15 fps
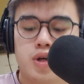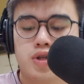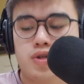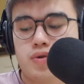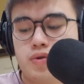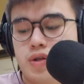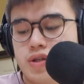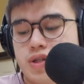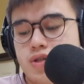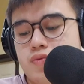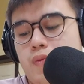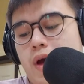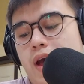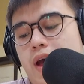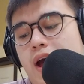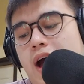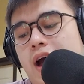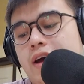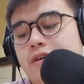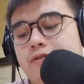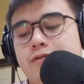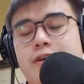So this is where I
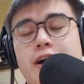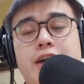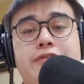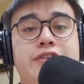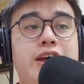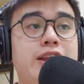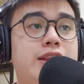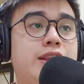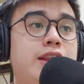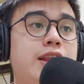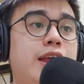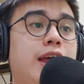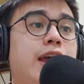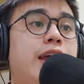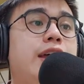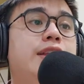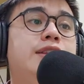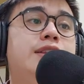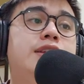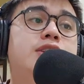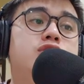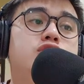arrived at, and
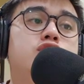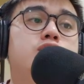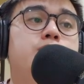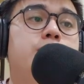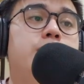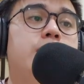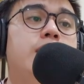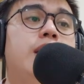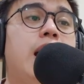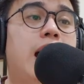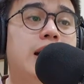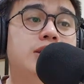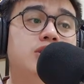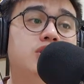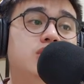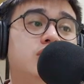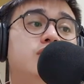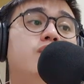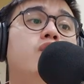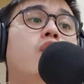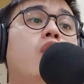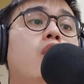this should be the answer
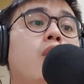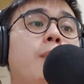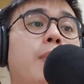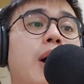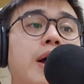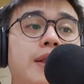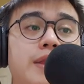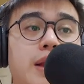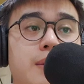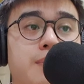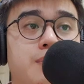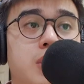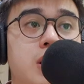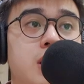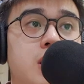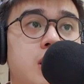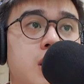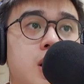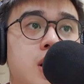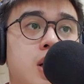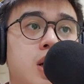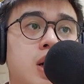for part number
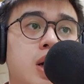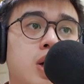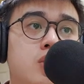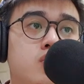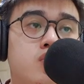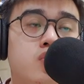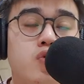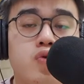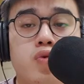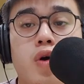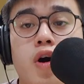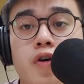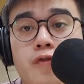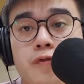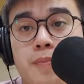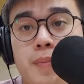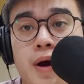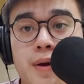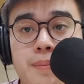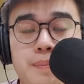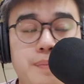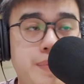2 of
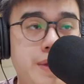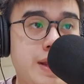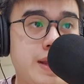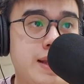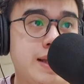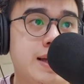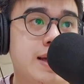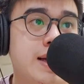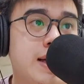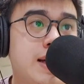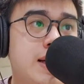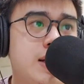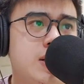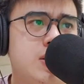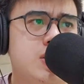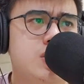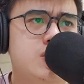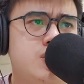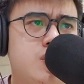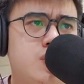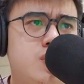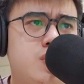part B.
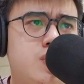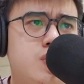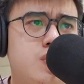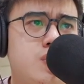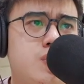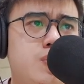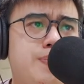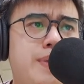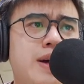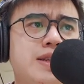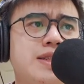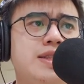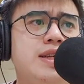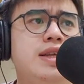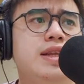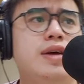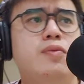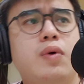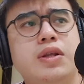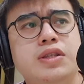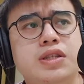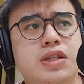So part C, they
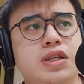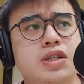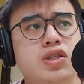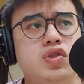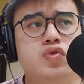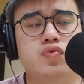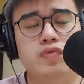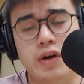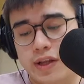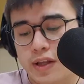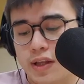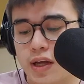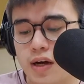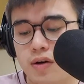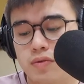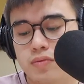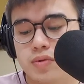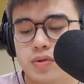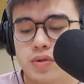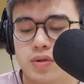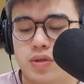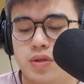wanted us to write down
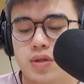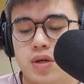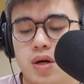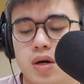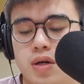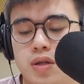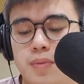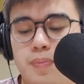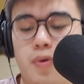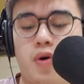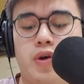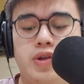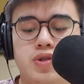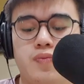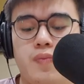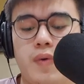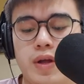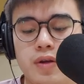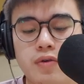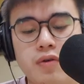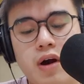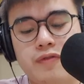the points where the
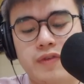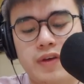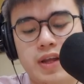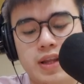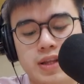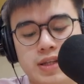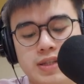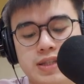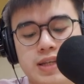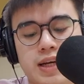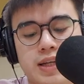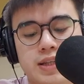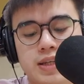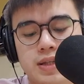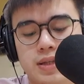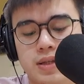graph intersected.